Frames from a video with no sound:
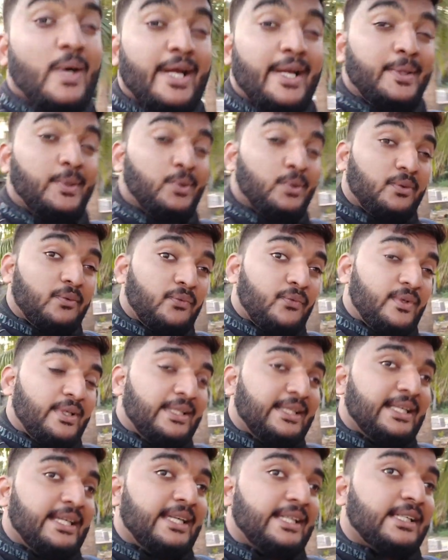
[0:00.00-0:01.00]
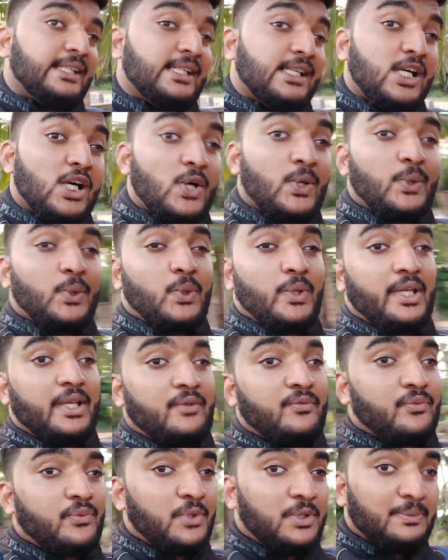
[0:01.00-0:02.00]
i don't feel like uh, going
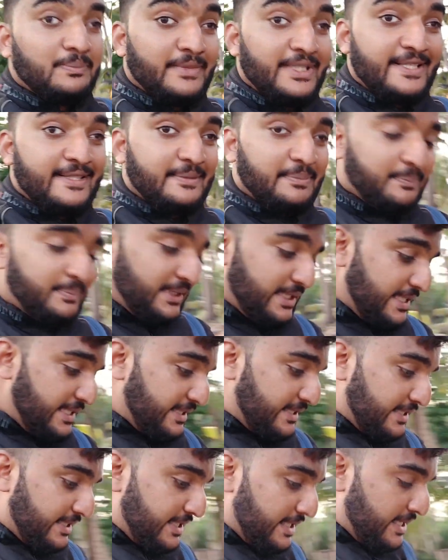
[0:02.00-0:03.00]
from this place